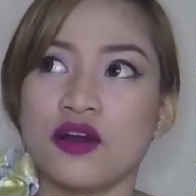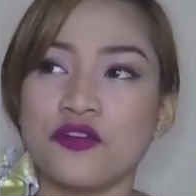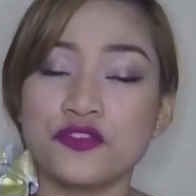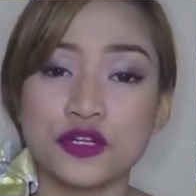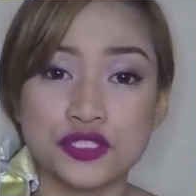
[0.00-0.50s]
of
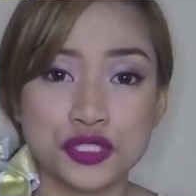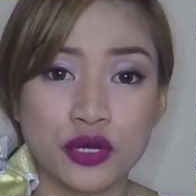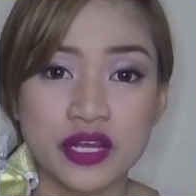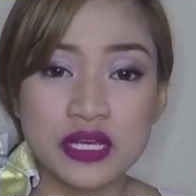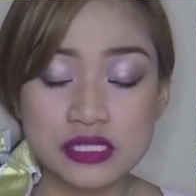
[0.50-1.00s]
your
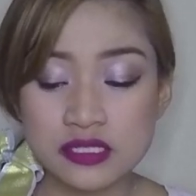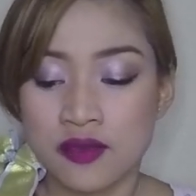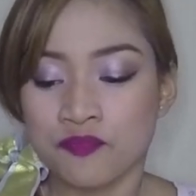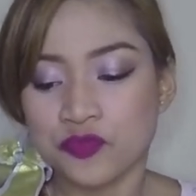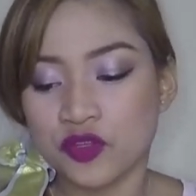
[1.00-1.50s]
choice.
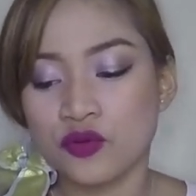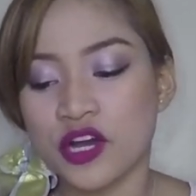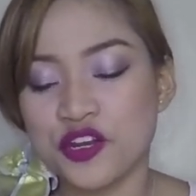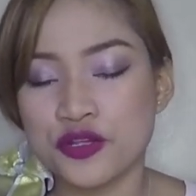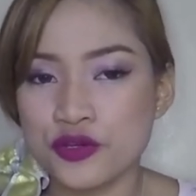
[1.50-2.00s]
Kung
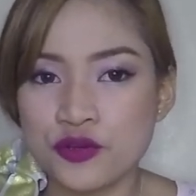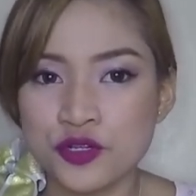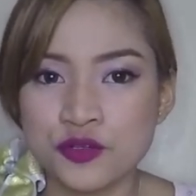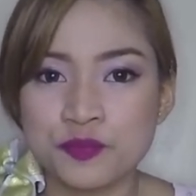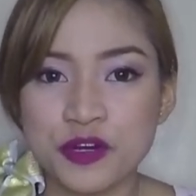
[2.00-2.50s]
ano
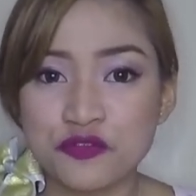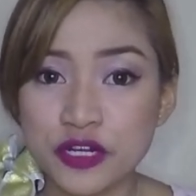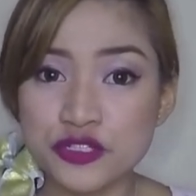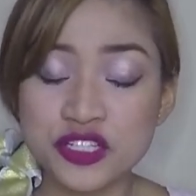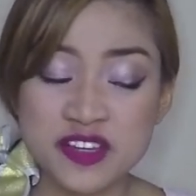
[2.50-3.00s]
yung
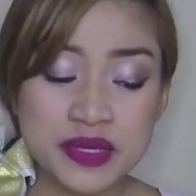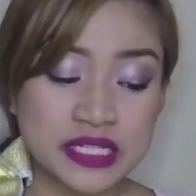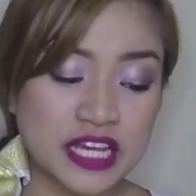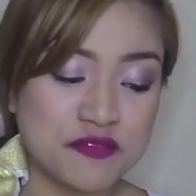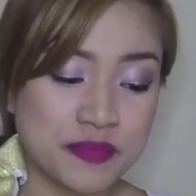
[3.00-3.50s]
prefer nyo
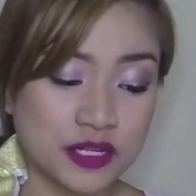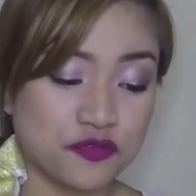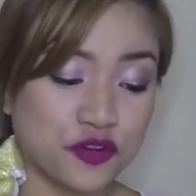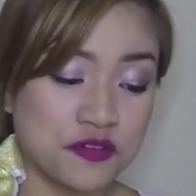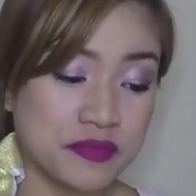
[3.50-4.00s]
gamitin. But
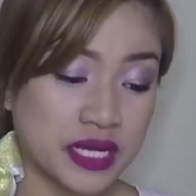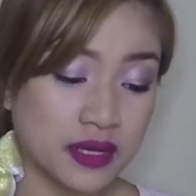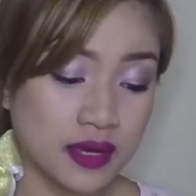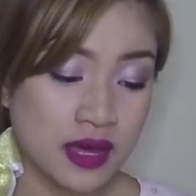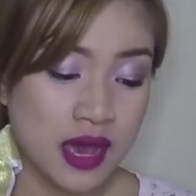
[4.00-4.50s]
for me,
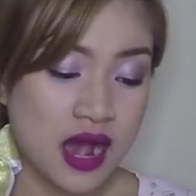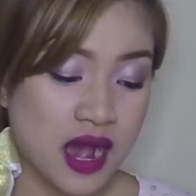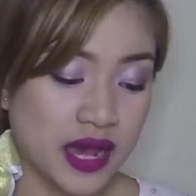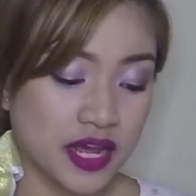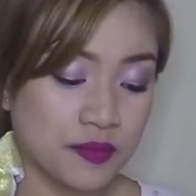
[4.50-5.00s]

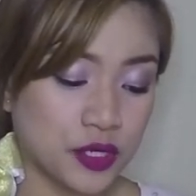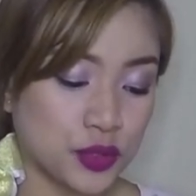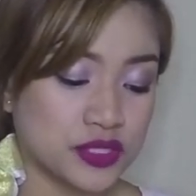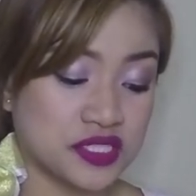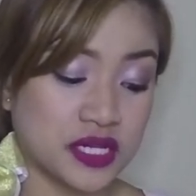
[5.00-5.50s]
I am
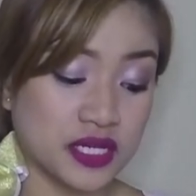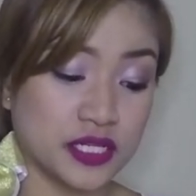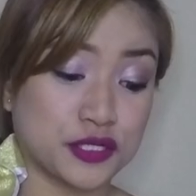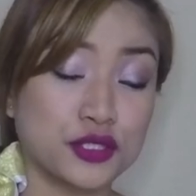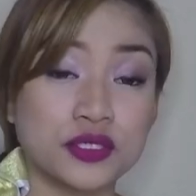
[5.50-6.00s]
using
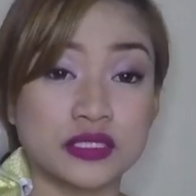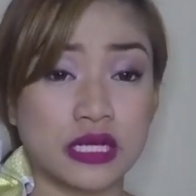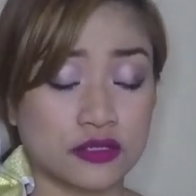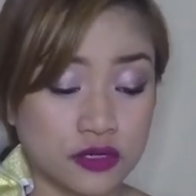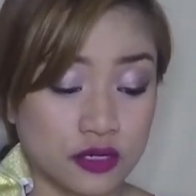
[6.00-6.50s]
the
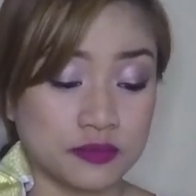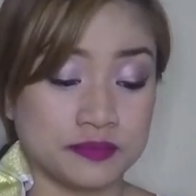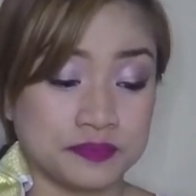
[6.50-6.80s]
Klook.com.